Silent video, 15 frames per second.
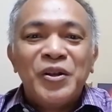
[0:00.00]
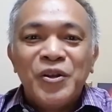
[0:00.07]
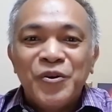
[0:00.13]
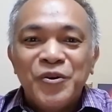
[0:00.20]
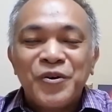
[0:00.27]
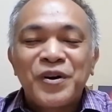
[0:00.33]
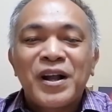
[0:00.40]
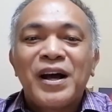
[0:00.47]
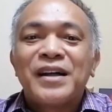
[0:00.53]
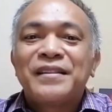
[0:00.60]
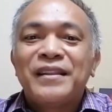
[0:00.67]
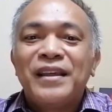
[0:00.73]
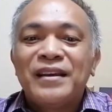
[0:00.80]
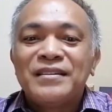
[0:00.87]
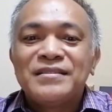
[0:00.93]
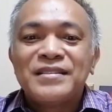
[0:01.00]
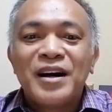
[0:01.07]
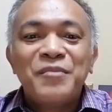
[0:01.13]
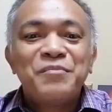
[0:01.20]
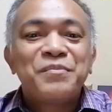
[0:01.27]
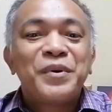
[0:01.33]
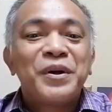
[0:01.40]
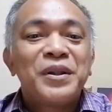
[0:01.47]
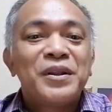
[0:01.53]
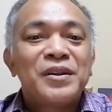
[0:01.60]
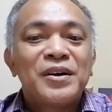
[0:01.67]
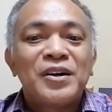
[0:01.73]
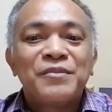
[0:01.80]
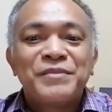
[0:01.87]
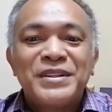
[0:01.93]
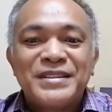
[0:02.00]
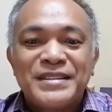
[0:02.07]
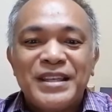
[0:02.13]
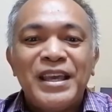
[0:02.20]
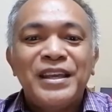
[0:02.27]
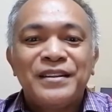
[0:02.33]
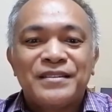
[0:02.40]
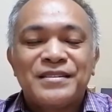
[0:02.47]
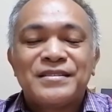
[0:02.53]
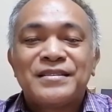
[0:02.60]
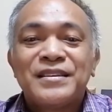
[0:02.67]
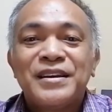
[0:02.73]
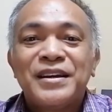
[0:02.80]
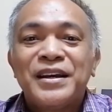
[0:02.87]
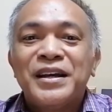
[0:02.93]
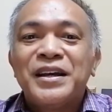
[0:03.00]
Look at the example of the saints.